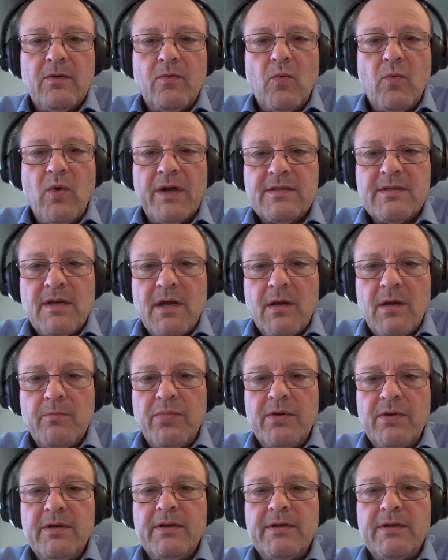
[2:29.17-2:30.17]
one
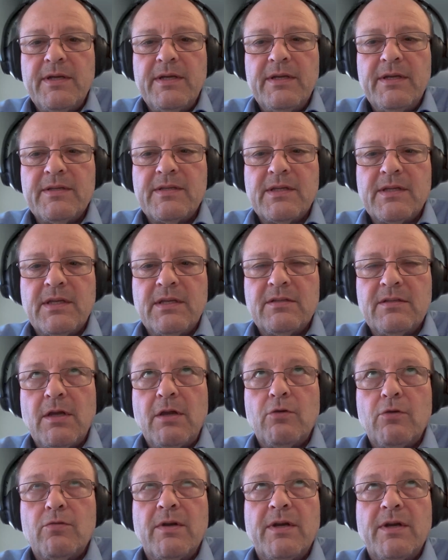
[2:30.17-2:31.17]
sample is
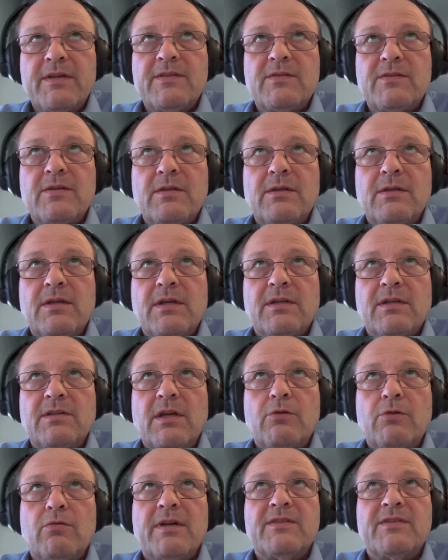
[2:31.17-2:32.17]

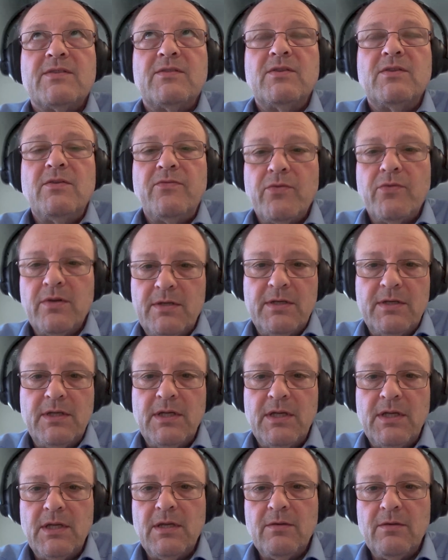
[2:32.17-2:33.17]
categorized
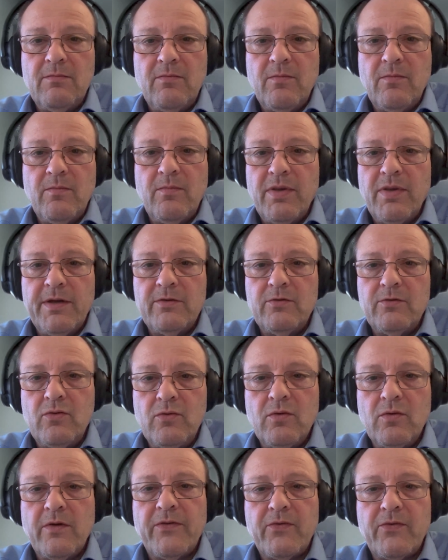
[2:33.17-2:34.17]
differently by
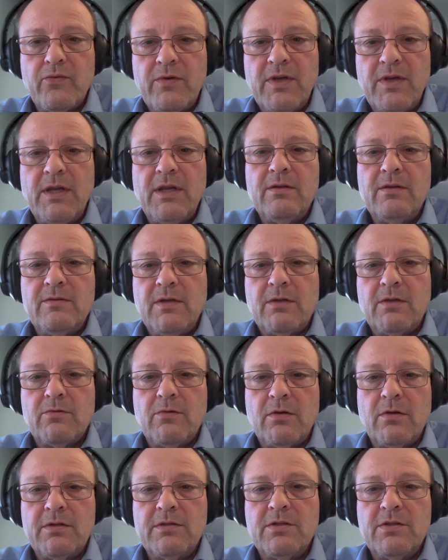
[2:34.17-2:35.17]
2 or 3
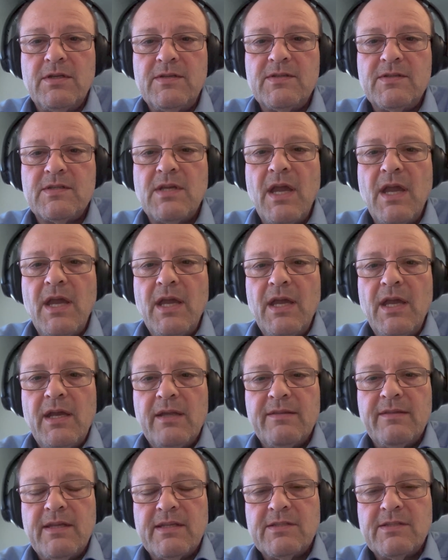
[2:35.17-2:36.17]
technologists,
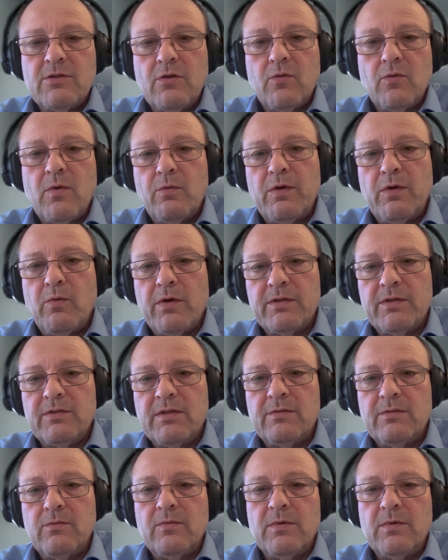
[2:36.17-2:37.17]
and that's not what we
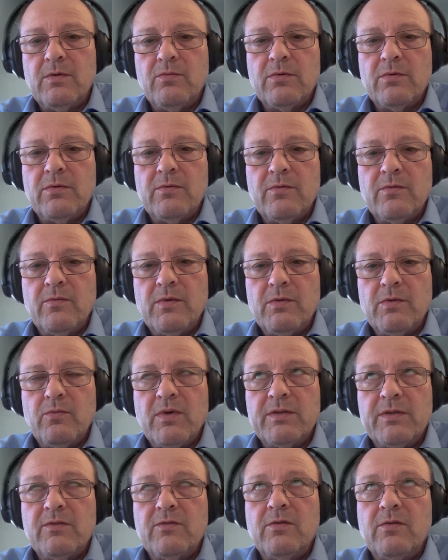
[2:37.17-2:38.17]
want. We
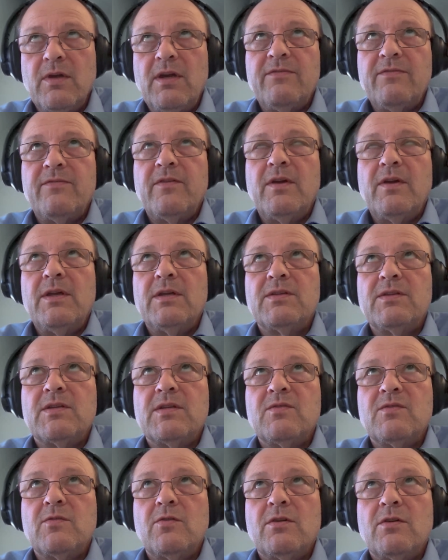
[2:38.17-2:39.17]
want to have
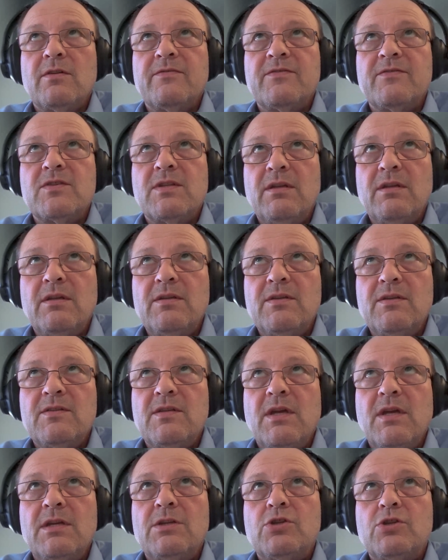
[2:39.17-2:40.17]
some sort of
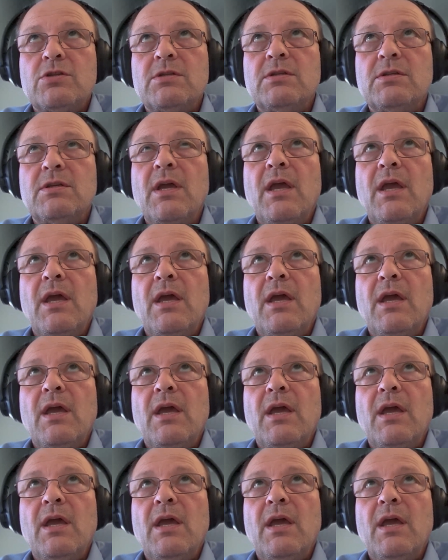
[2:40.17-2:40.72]
standardization,